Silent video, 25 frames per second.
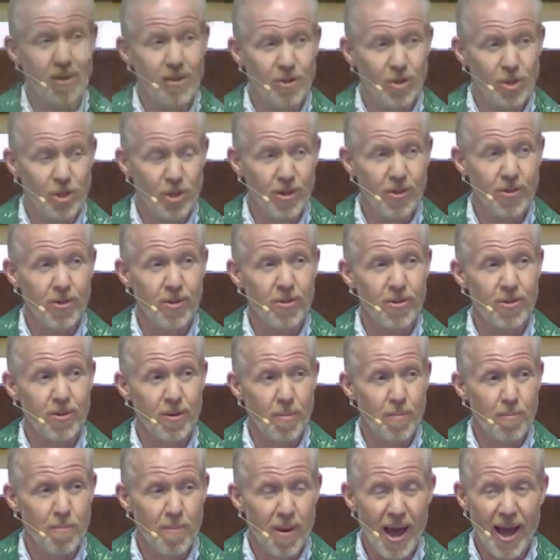Jesus
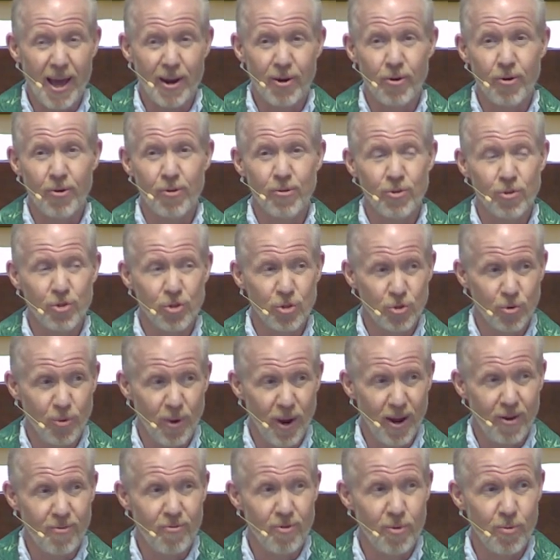matter to
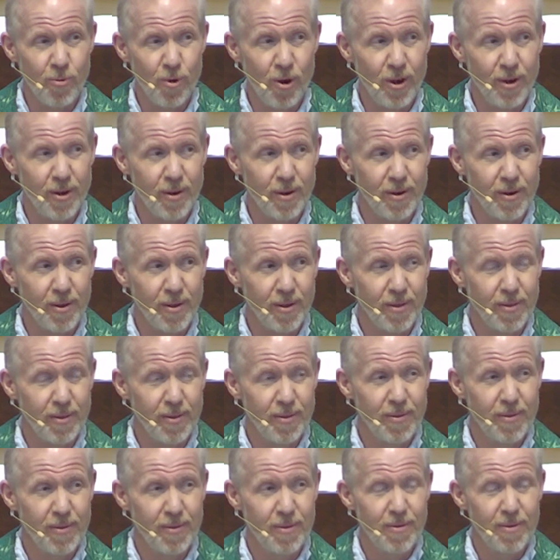everyone.
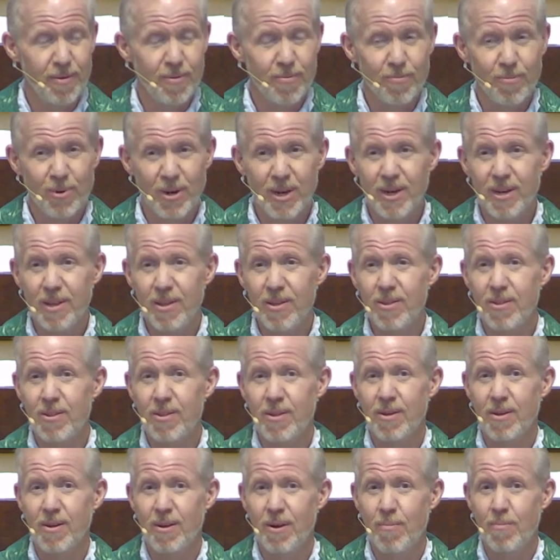But it is
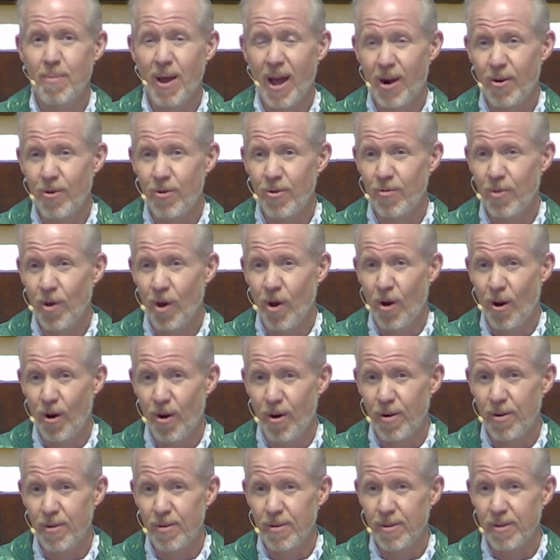a matter of the
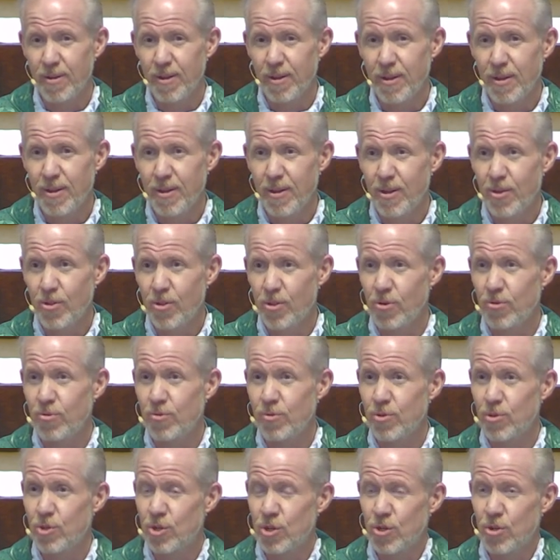heart. So
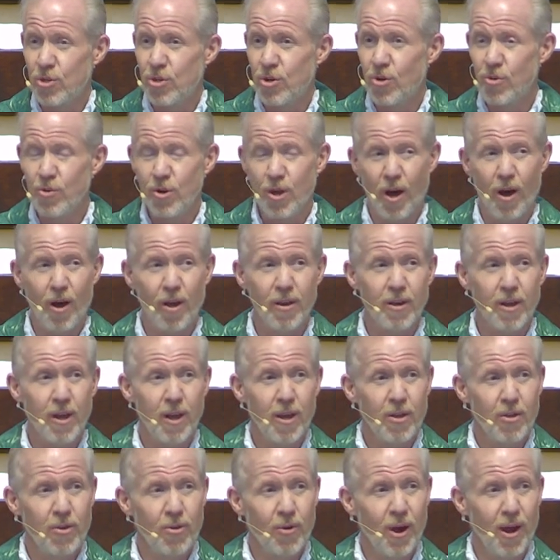to know God,
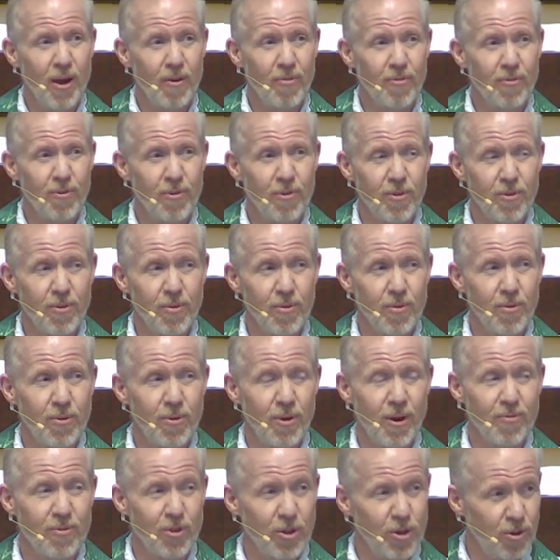you have to, you
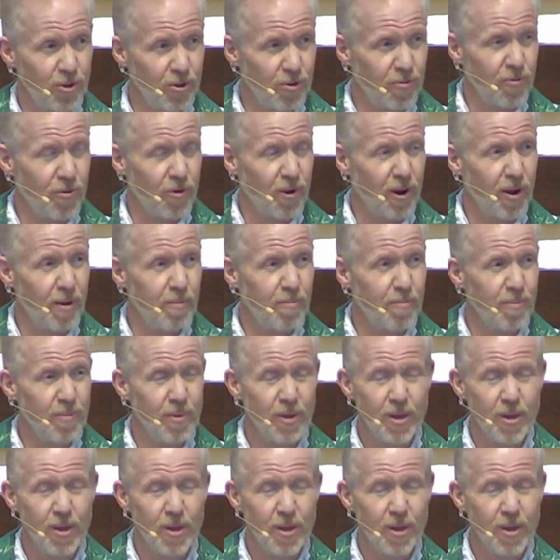have to look for Him.